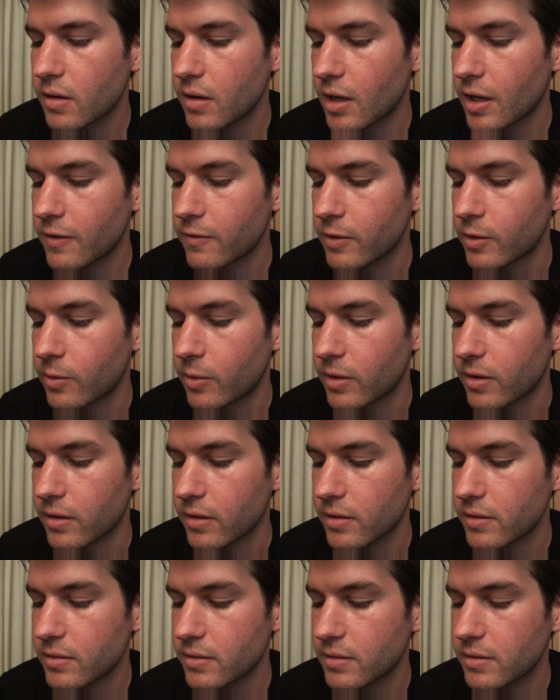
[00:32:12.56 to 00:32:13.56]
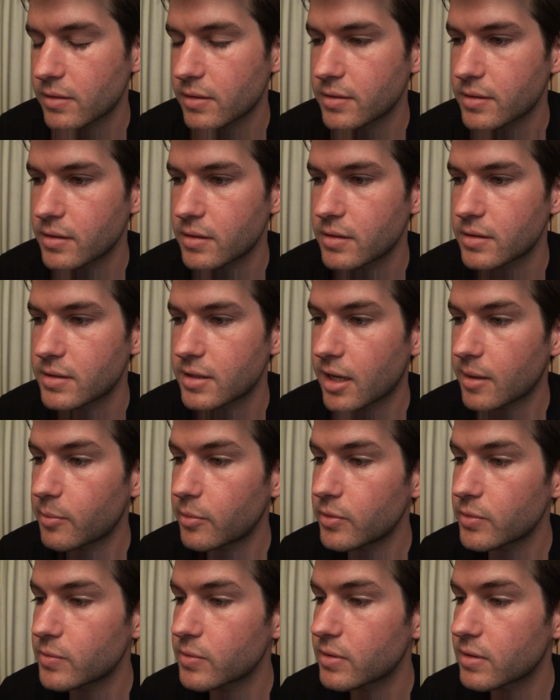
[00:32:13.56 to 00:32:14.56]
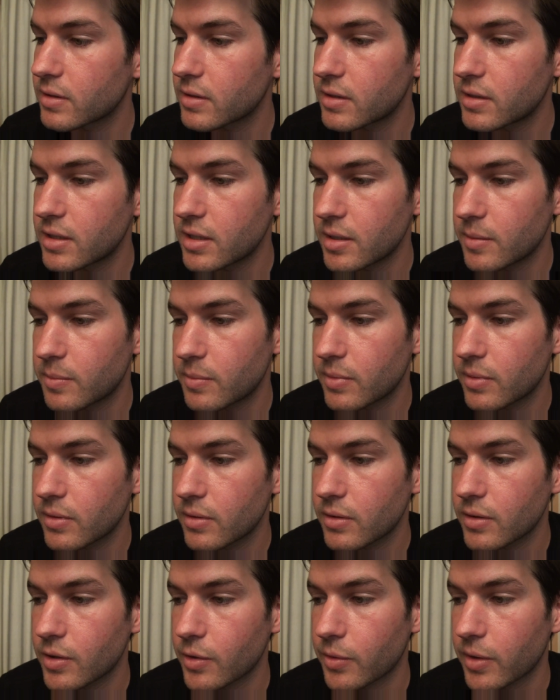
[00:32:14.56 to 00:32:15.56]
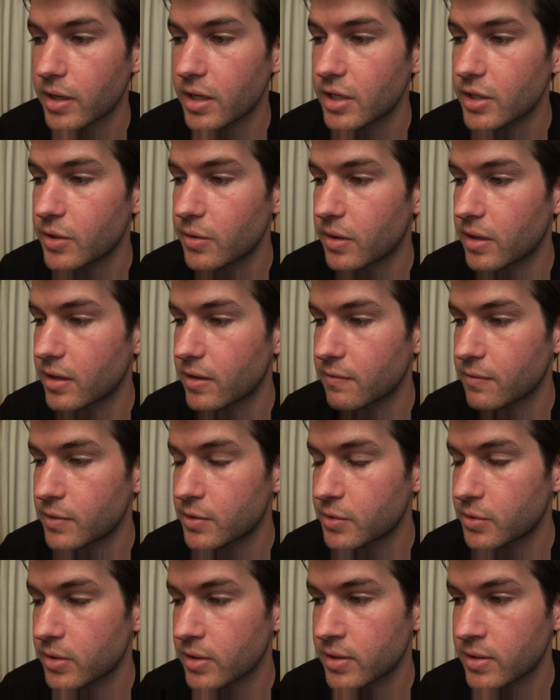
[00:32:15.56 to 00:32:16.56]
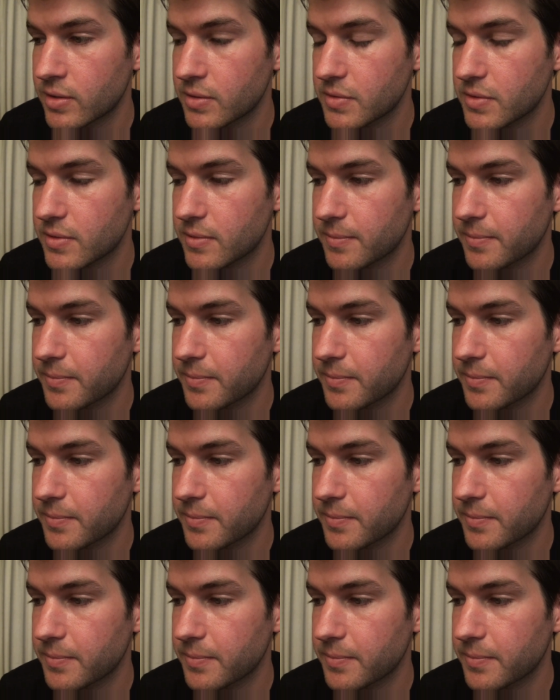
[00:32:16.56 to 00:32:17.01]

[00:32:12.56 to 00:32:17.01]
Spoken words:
Everywhere, dappled with the deep gray-green of the trees.